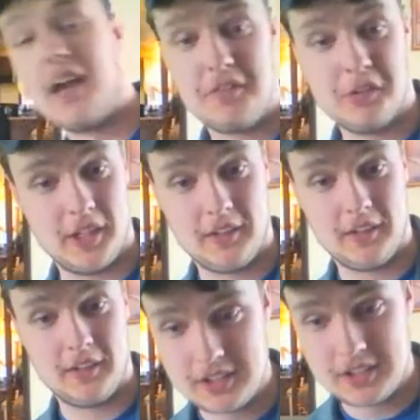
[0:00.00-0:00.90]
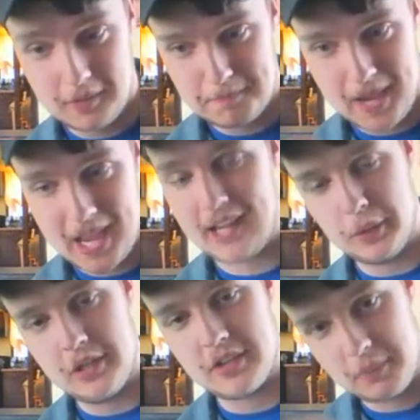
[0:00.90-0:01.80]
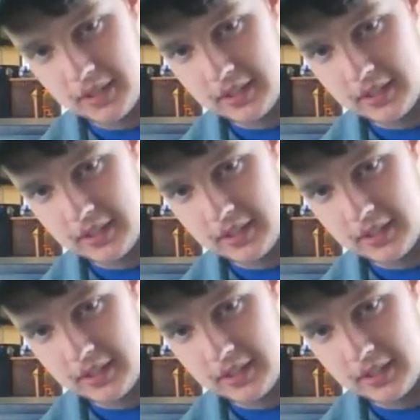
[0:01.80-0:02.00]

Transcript: And I went everywhere. It did not matter